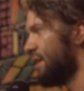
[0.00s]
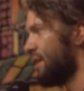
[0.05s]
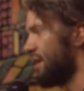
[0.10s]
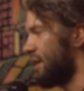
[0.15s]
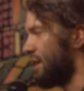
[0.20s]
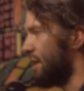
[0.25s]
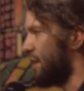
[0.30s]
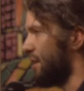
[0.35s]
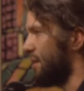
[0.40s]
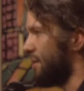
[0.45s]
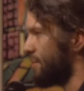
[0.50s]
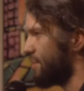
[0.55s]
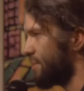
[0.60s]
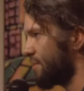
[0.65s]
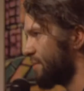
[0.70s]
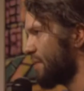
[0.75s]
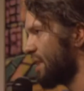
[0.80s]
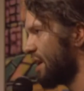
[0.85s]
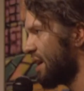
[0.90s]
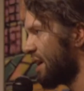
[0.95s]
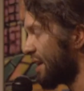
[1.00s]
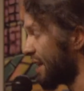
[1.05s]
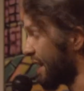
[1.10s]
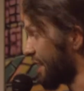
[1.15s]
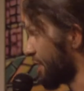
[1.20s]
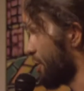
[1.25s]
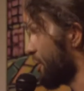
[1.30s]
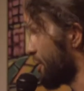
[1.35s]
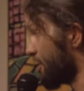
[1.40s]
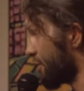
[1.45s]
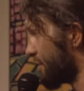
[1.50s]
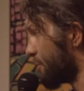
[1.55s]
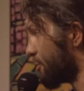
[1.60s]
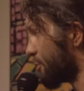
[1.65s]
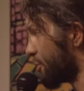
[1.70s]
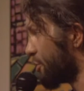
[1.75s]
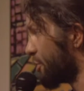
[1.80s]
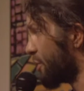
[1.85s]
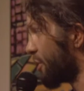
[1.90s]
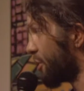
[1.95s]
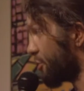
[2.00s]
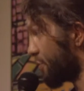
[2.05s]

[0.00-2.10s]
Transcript: Uh, like currently, we're doing our